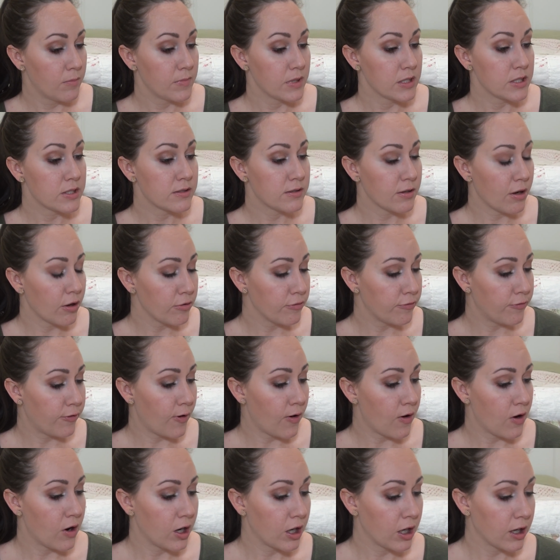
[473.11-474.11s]
So
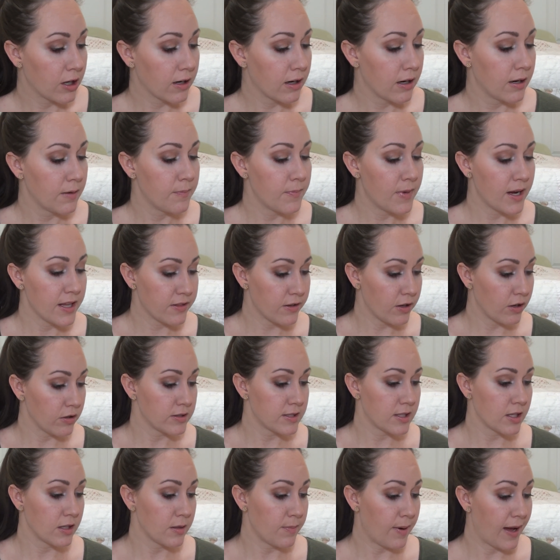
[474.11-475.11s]
far, my
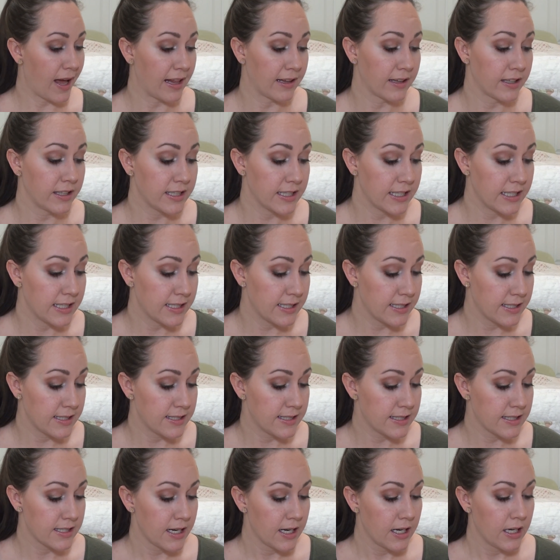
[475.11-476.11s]
thoughts on the palette
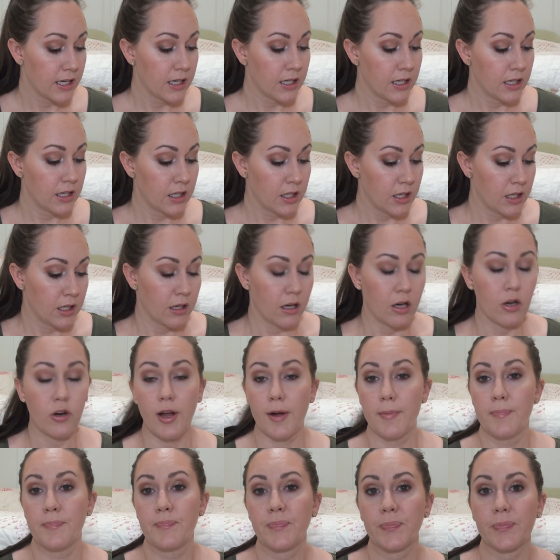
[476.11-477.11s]
is,
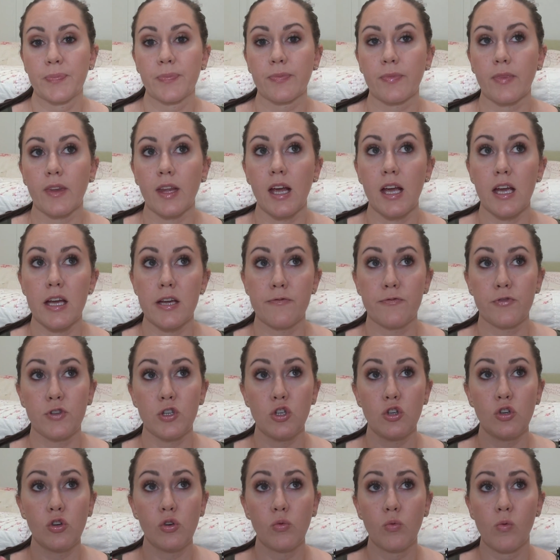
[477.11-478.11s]
okay, if
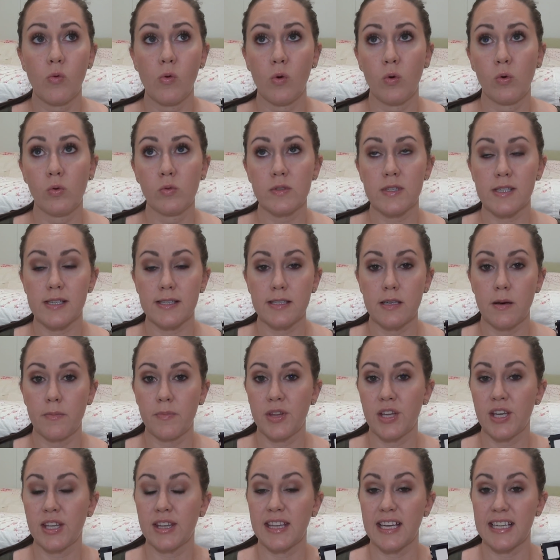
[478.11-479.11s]
you want
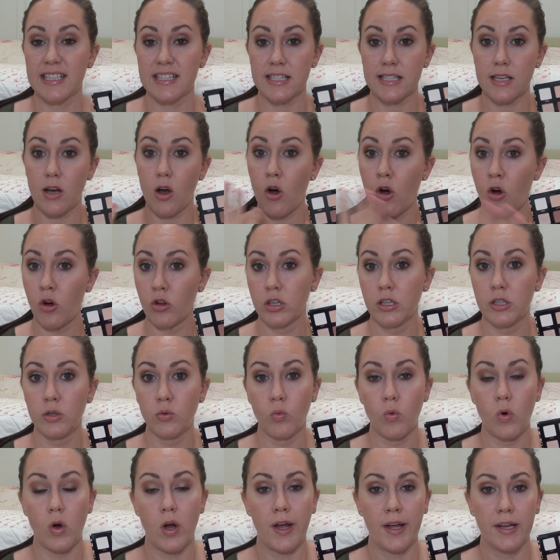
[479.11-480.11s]
something that's all in
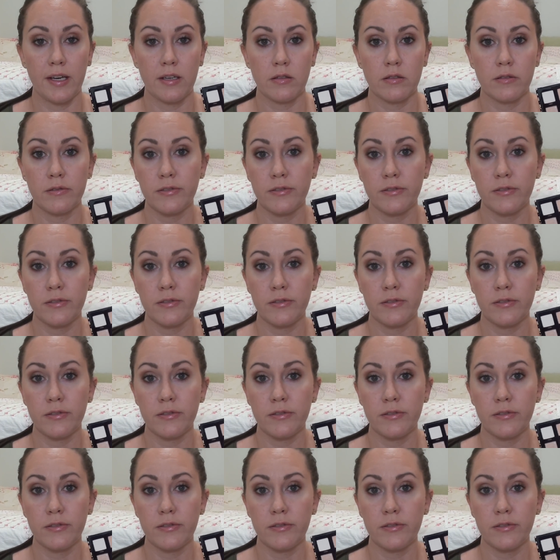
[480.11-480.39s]
one,